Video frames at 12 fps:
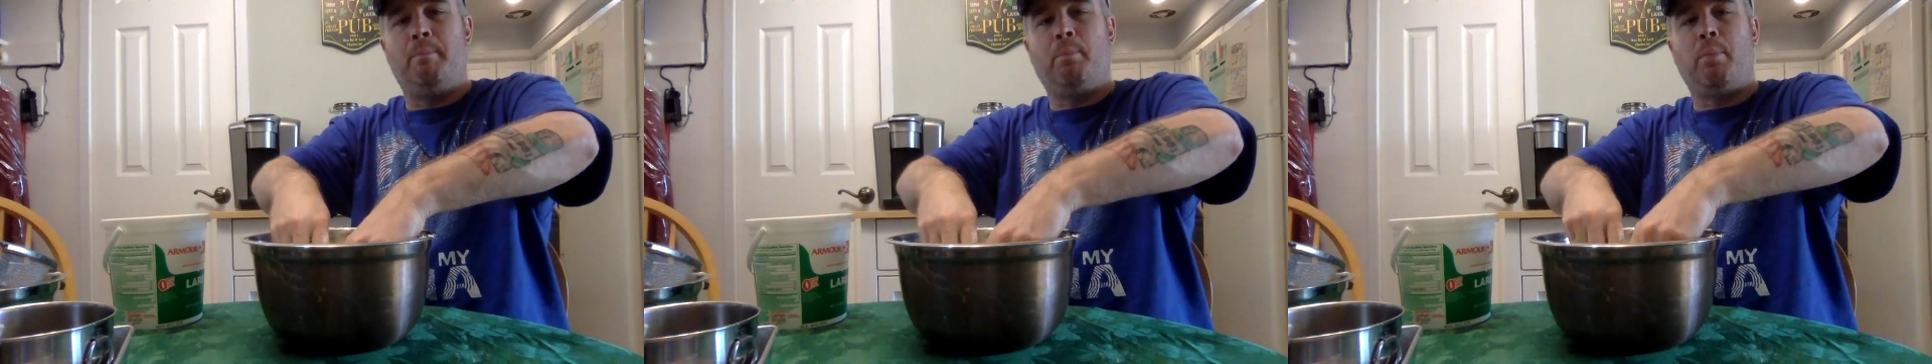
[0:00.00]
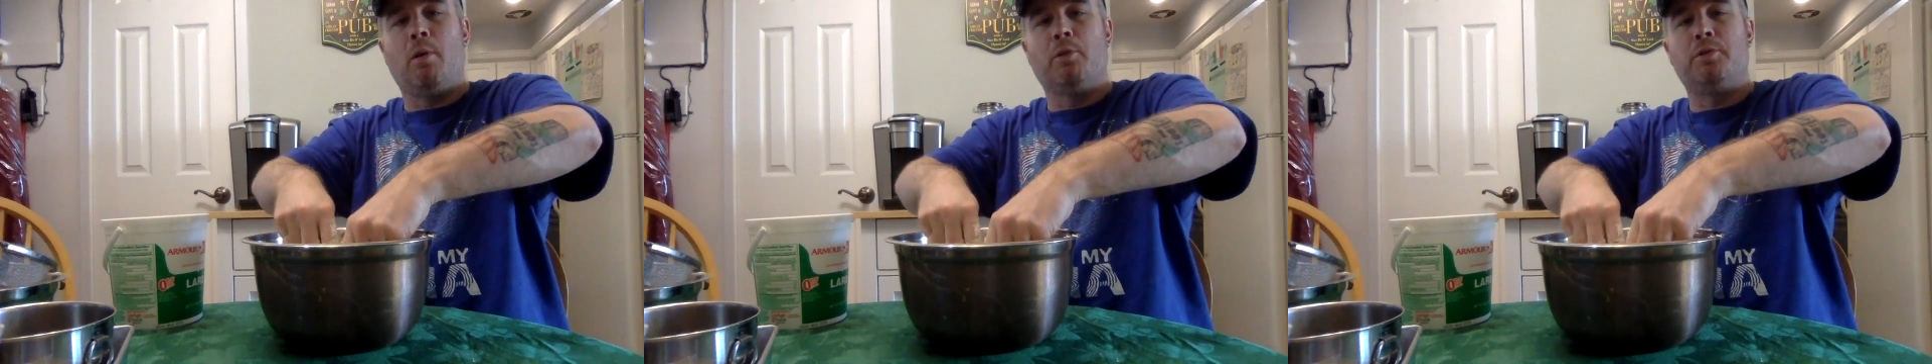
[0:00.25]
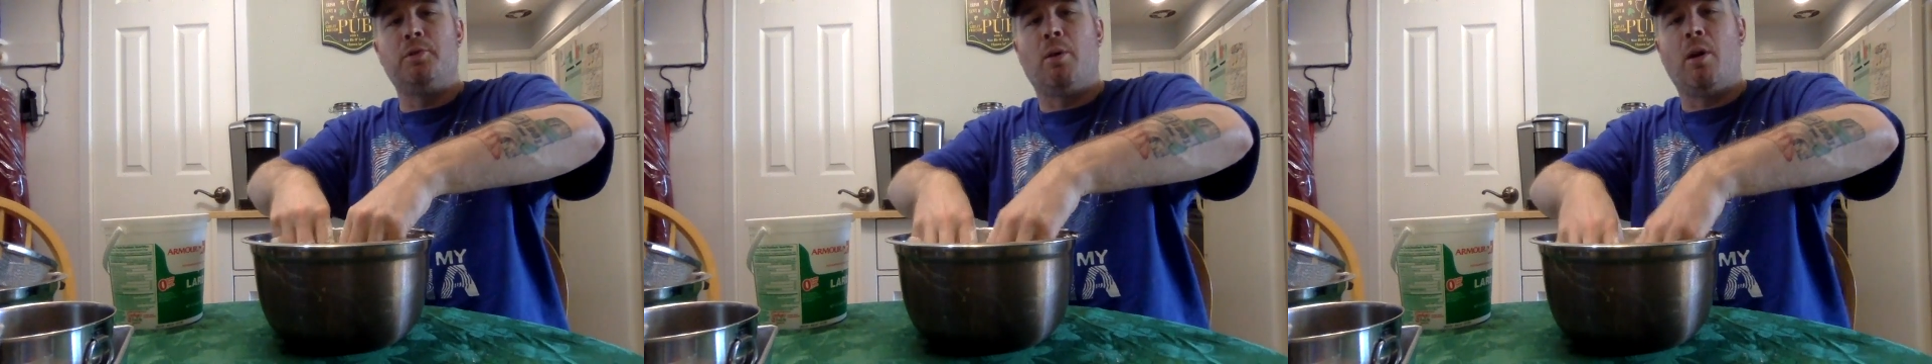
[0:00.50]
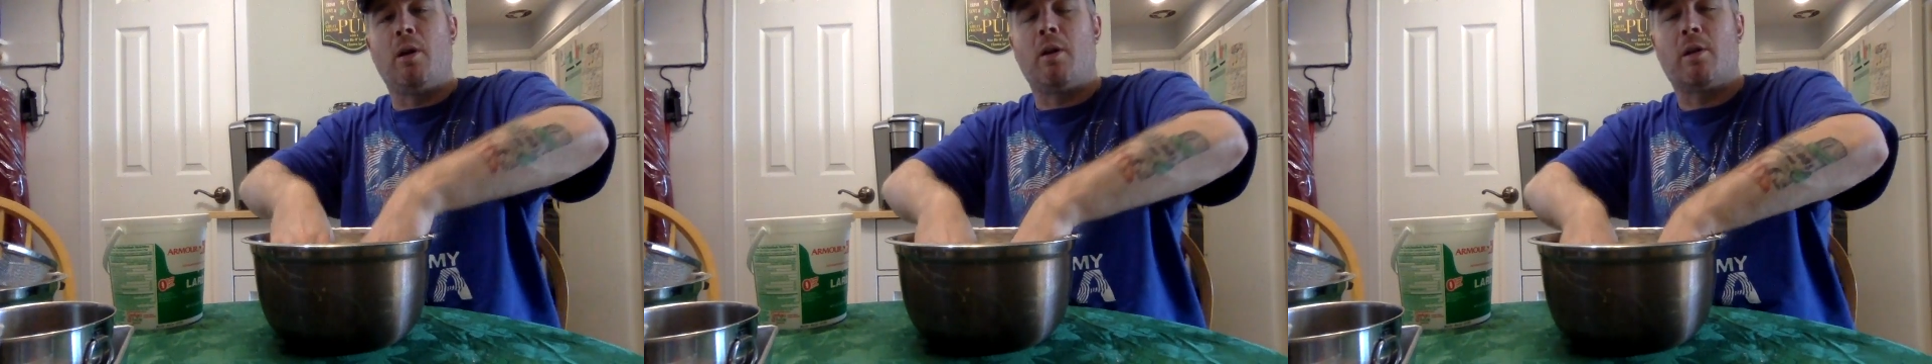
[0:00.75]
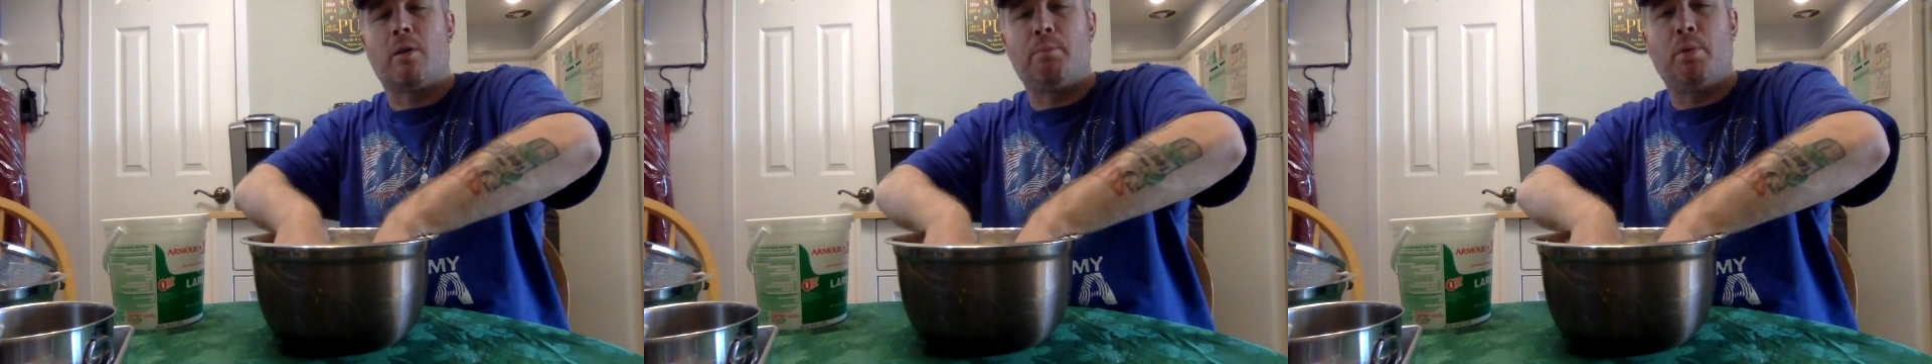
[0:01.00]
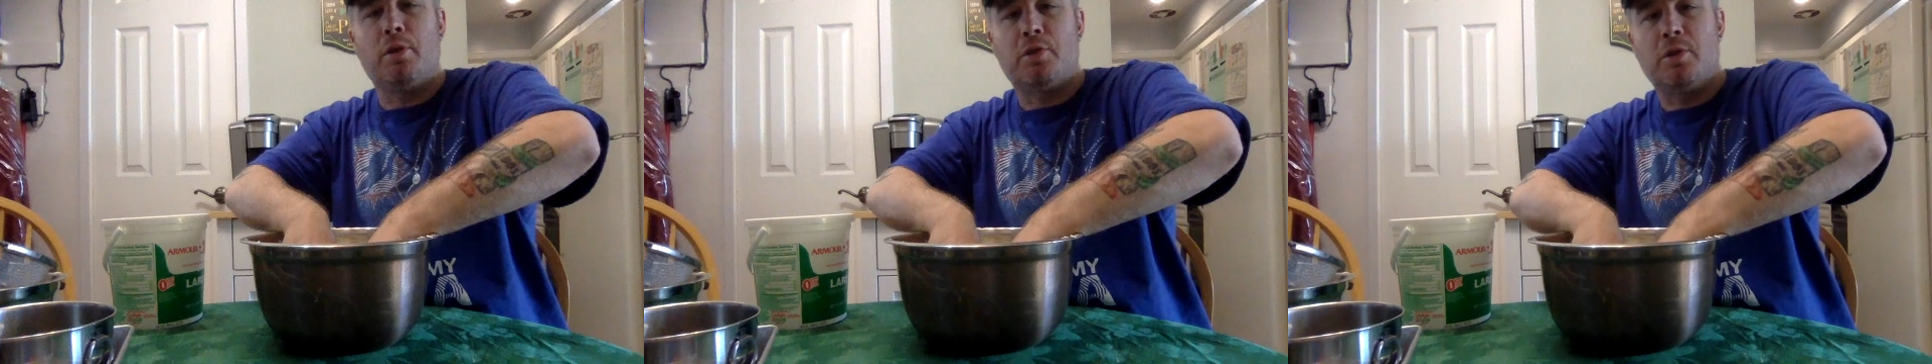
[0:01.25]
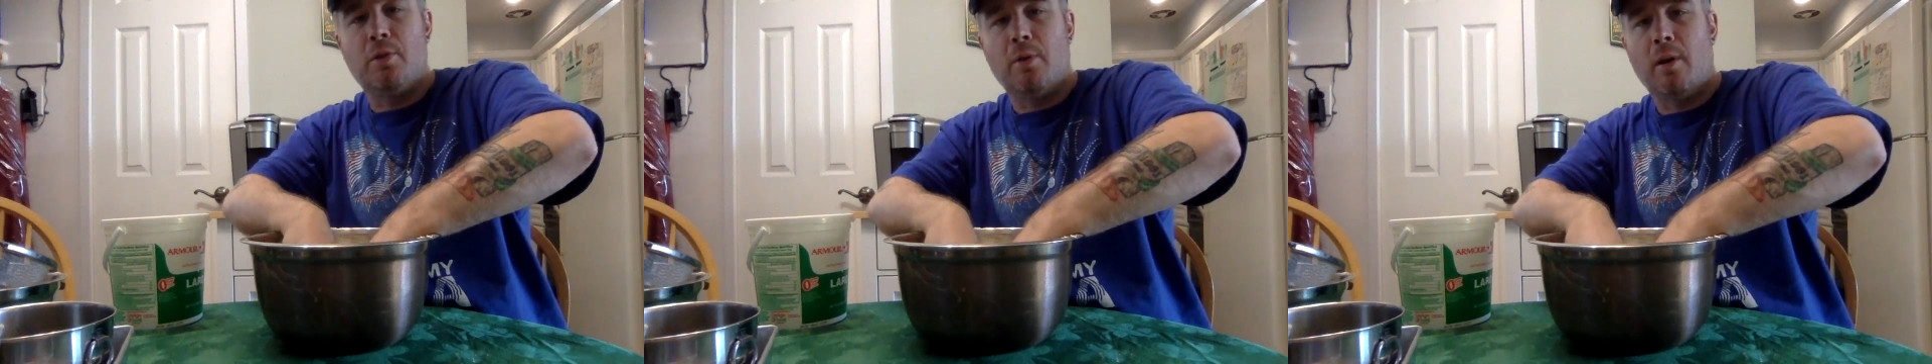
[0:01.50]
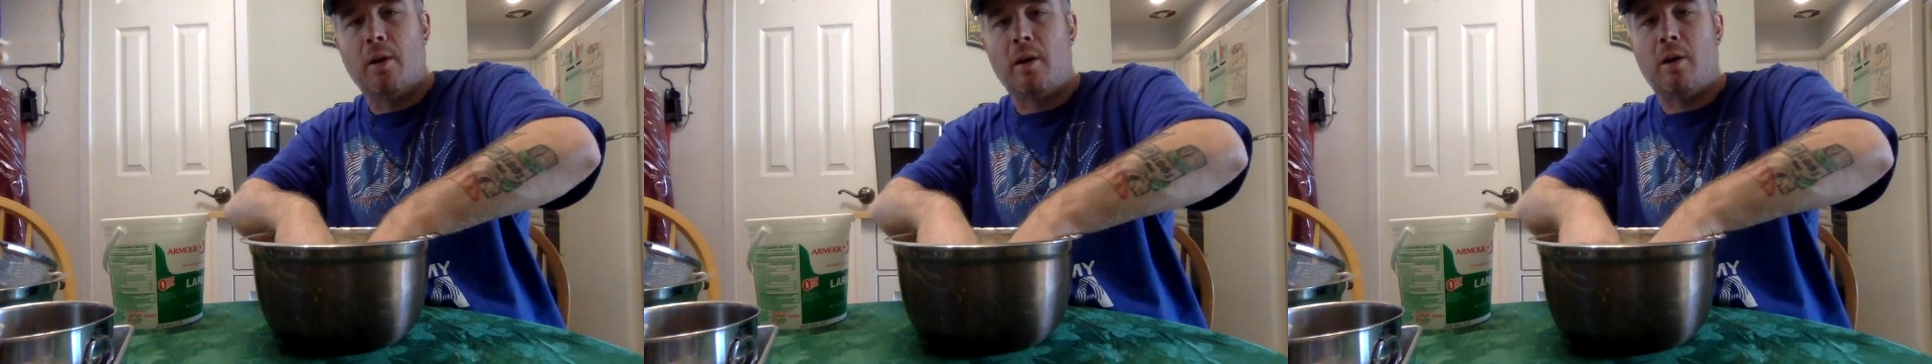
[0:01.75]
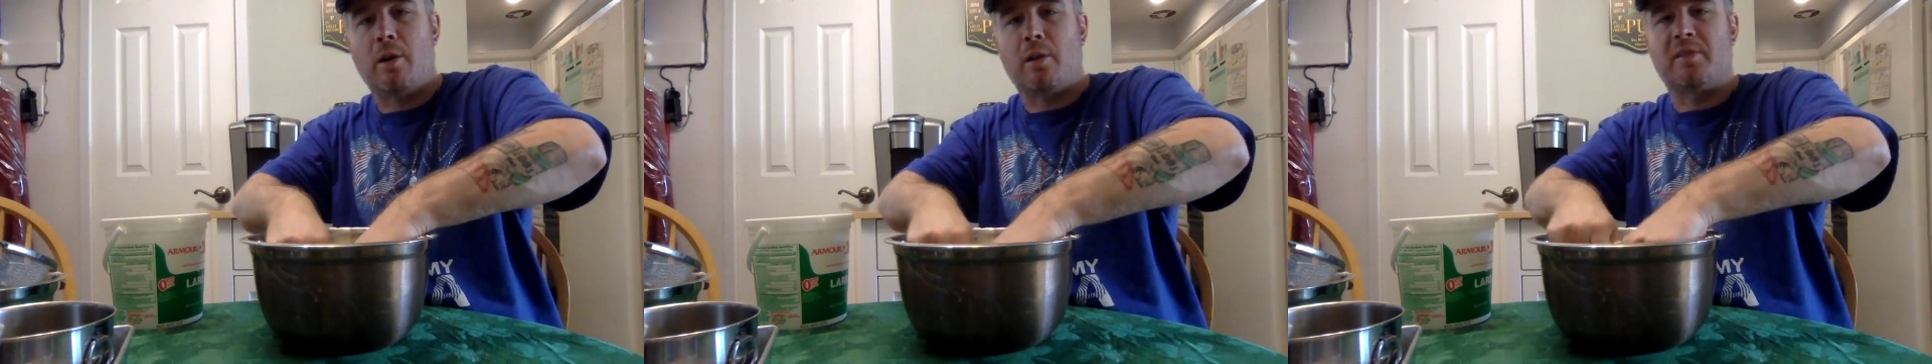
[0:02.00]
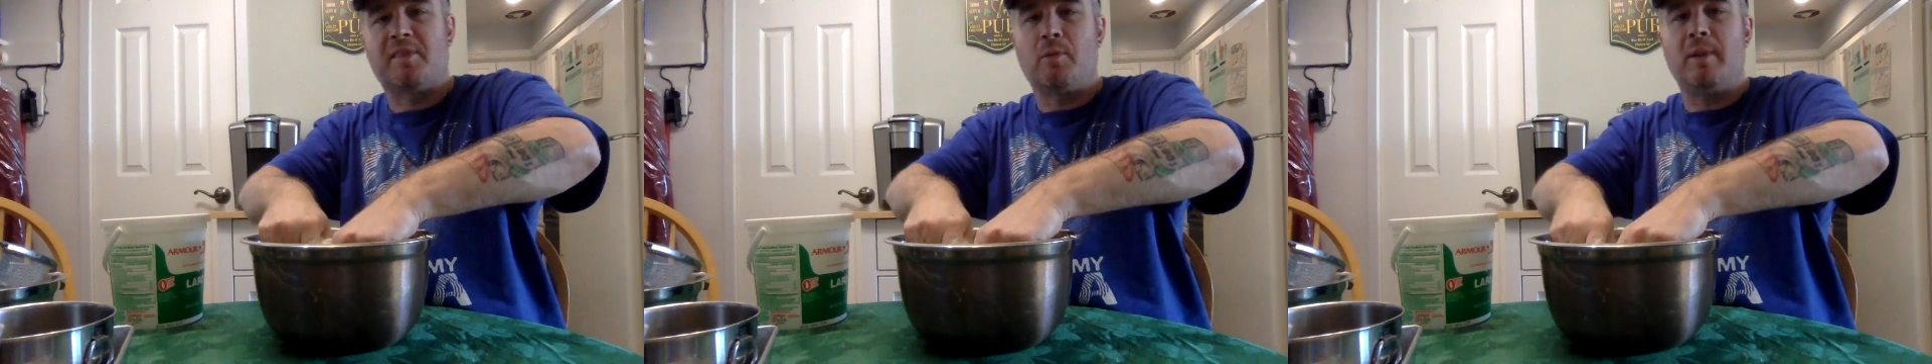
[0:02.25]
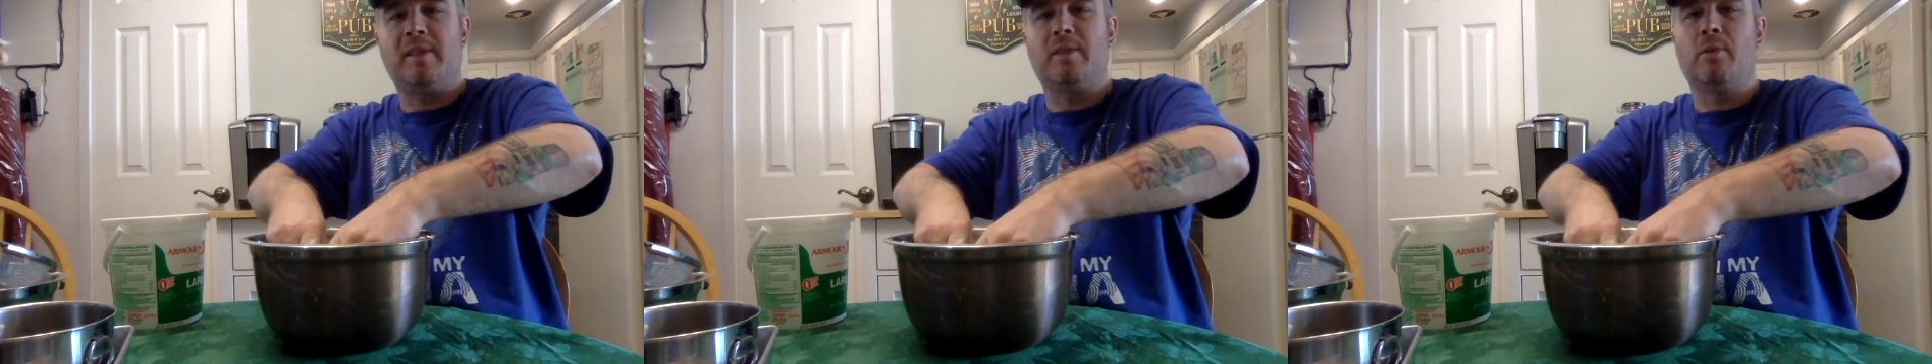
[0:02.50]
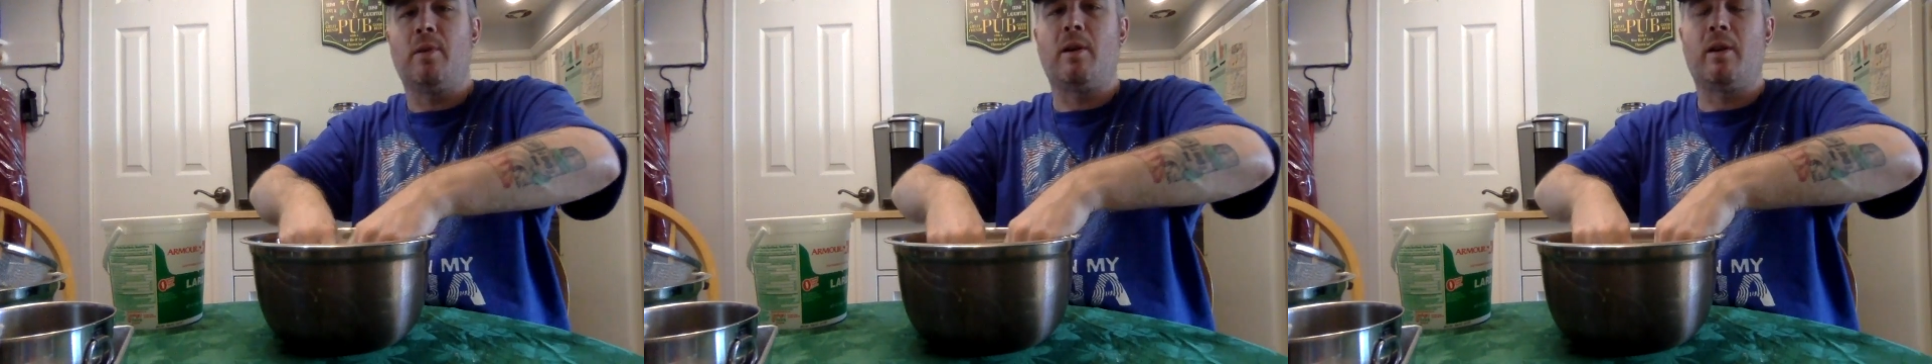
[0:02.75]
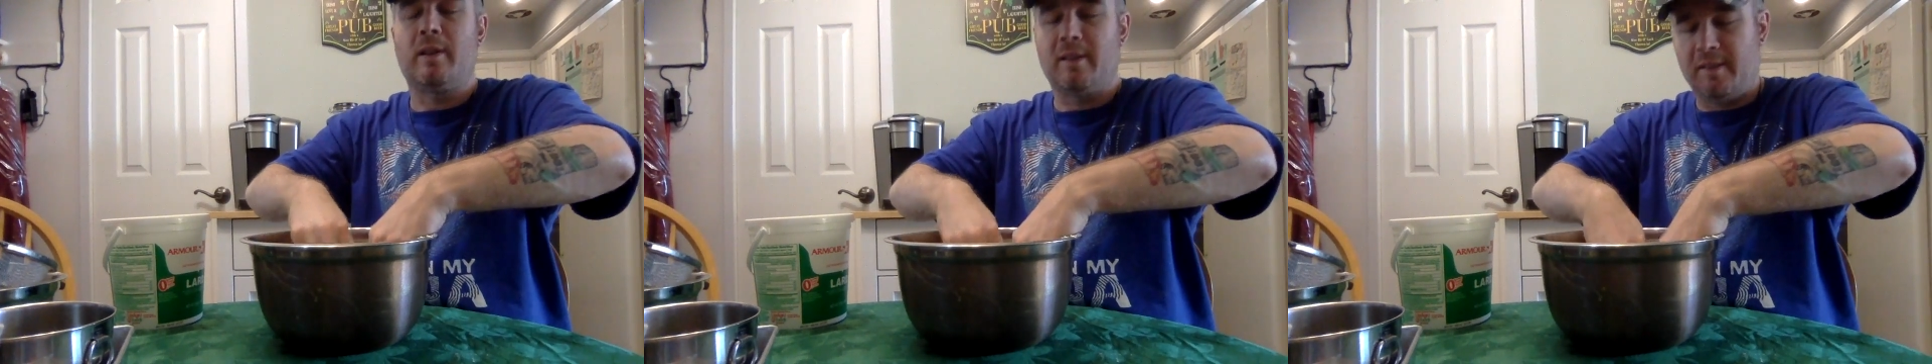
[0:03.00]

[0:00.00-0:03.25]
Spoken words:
pull too hard or push too hard or squeeze too hard,